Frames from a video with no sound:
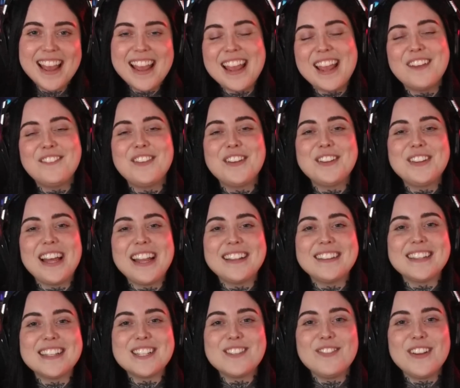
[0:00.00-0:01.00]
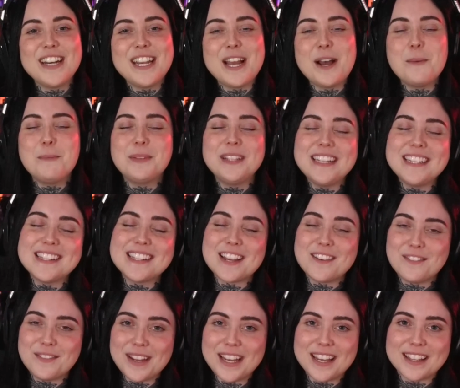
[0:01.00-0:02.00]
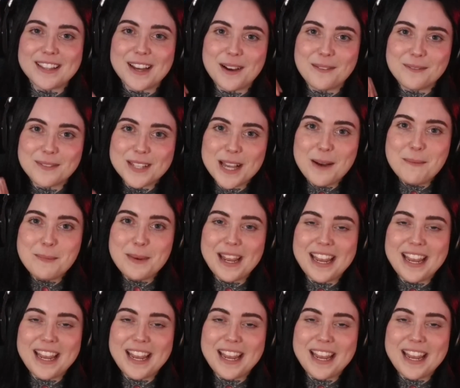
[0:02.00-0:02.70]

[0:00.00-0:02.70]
If you like this video, please give me a thumbs up